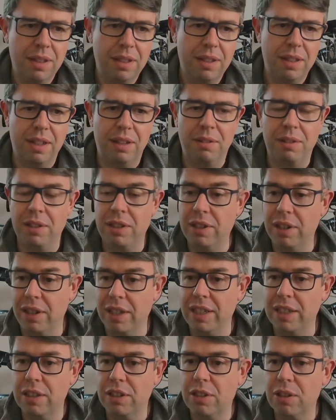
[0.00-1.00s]
there are
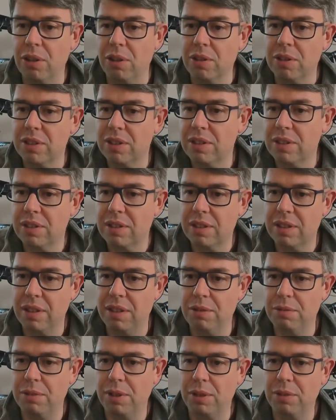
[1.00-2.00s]
9 clocks
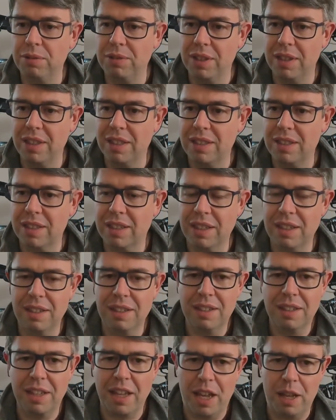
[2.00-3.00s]
involved in this
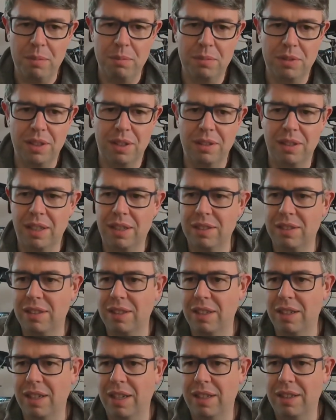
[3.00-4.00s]
game. So there's
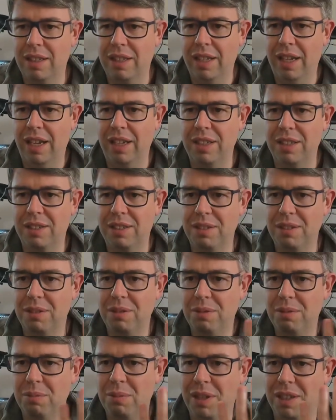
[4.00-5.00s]
the 8
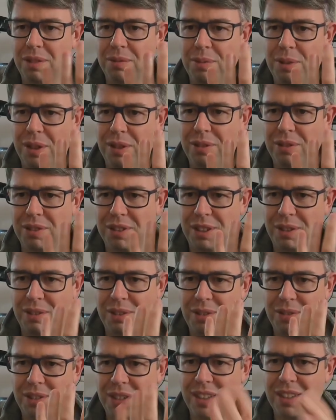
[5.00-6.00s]
one for audio
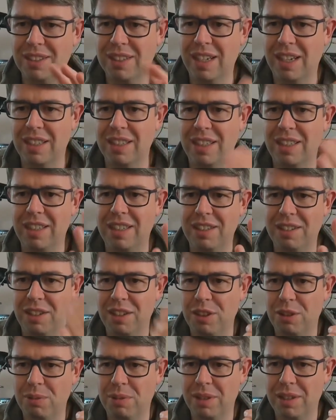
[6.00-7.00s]
interface, and then the
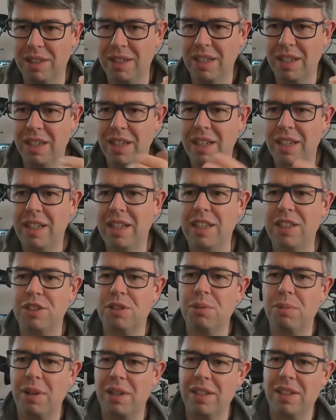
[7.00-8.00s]
9th one is
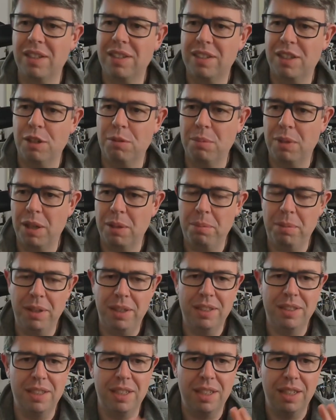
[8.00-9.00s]
the one that's in my
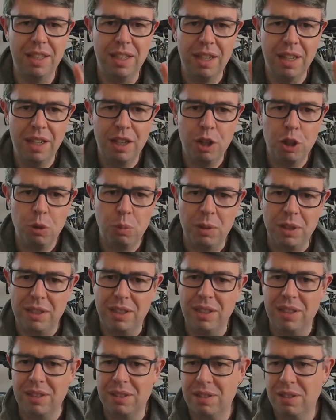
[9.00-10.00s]
PC,
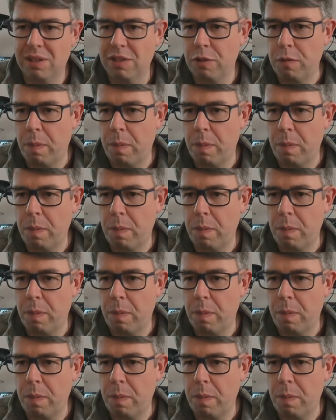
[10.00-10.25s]
which is